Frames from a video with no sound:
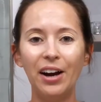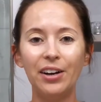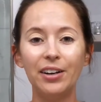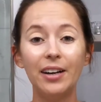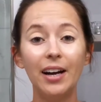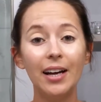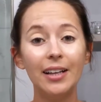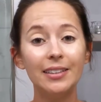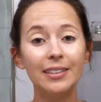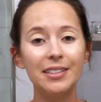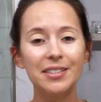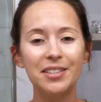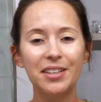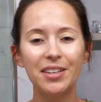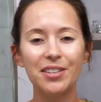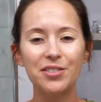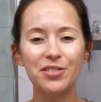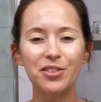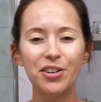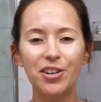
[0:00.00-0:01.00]
Alright, let's
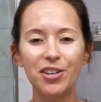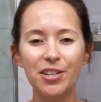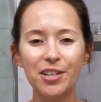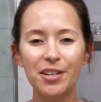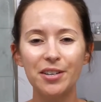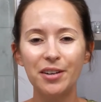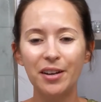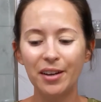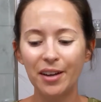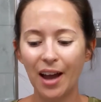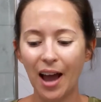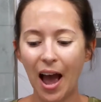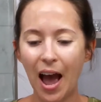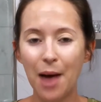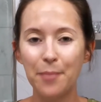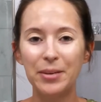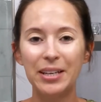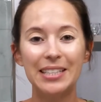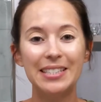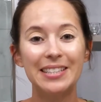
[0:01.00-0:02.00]
get started.
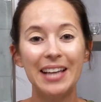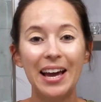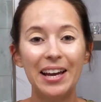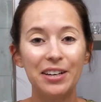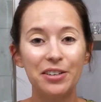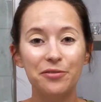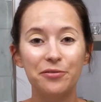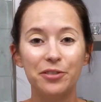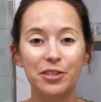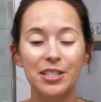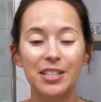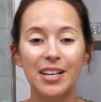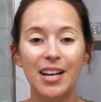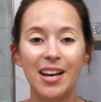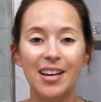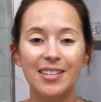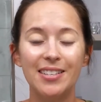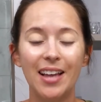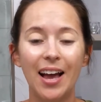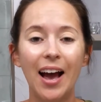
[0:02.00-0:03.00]
I'm excited for
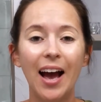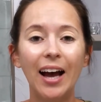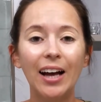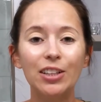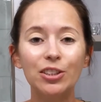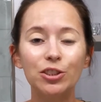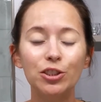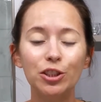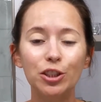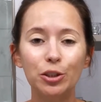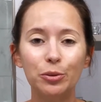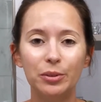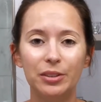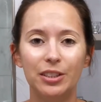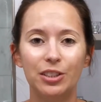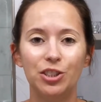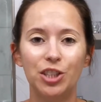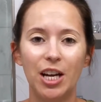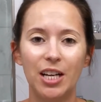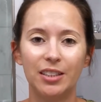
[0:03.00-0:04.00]
today's eye look with
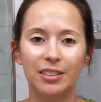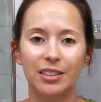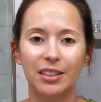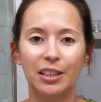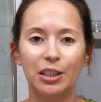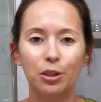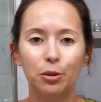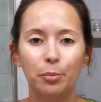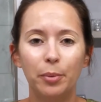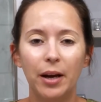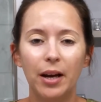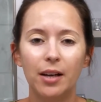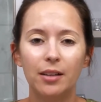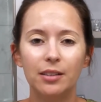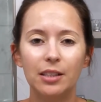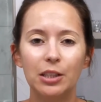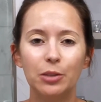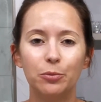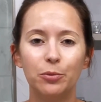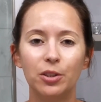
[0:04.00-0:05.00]
the Jaclyn
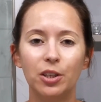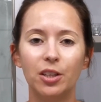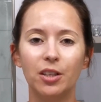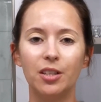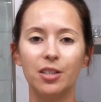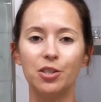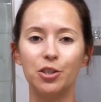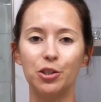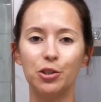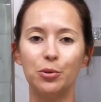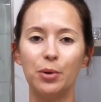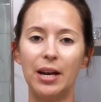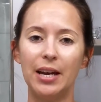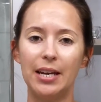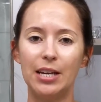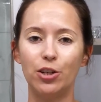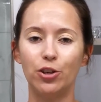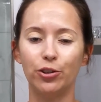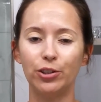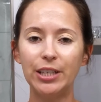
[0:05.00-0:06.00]
palette. We're going to do
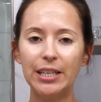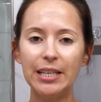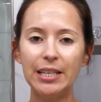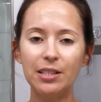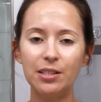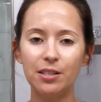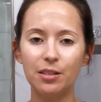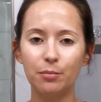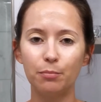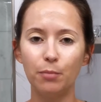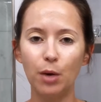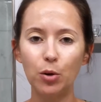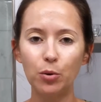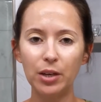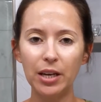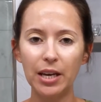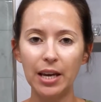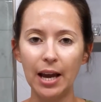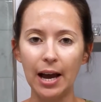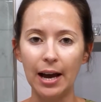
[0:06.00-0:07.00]
a green
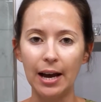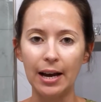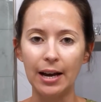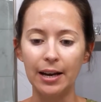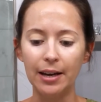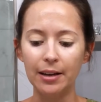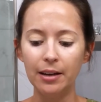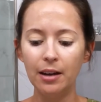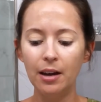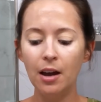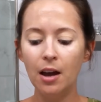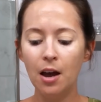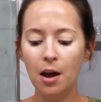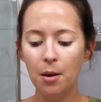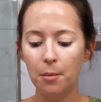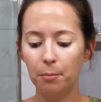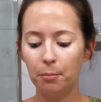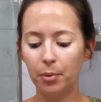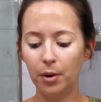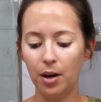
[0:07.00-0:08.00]
smoky eye,
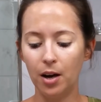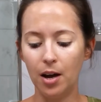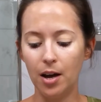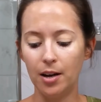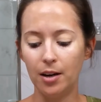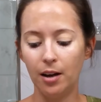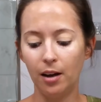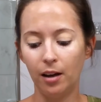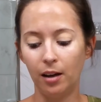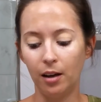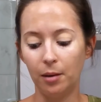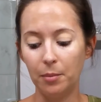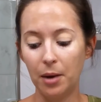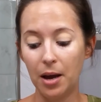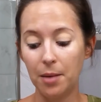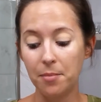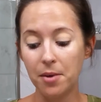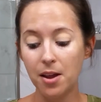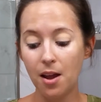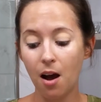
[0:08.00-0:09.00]
but
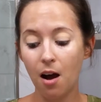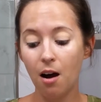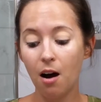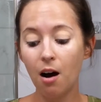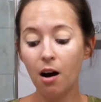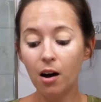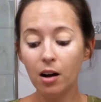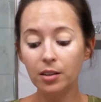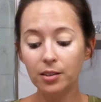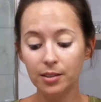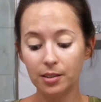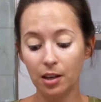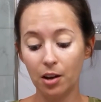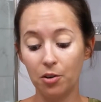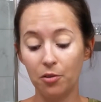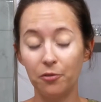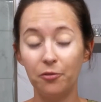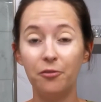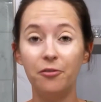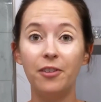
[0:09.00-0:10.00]
I'm
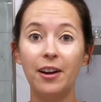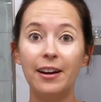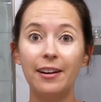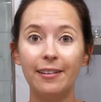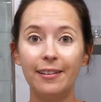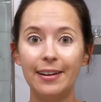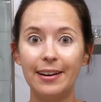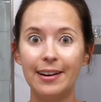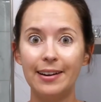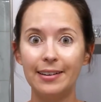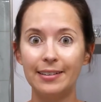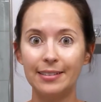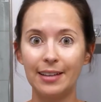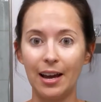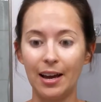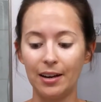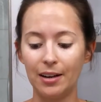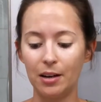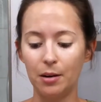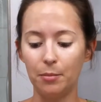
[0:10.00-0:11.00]
also very
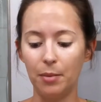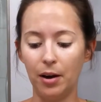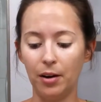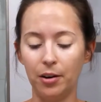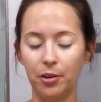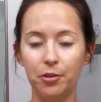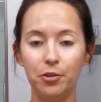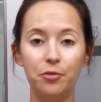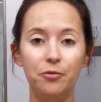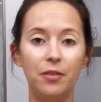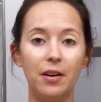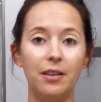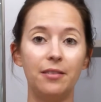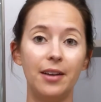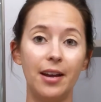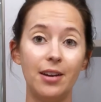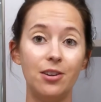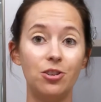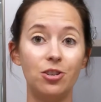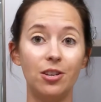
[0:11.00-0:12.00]
excited about a new
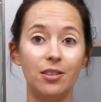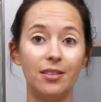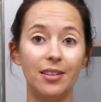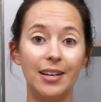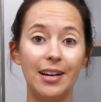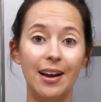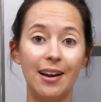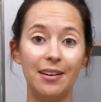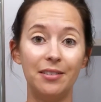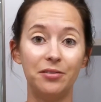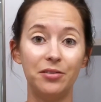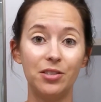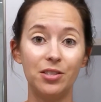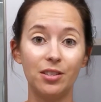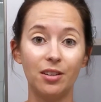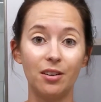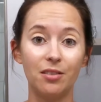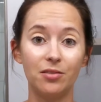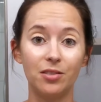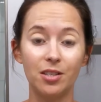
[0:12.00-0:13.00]
foundation that I have
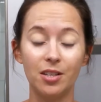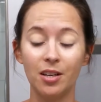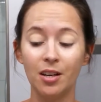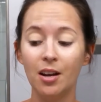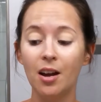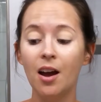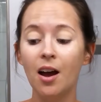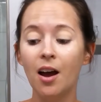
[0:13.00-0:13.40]
discovered.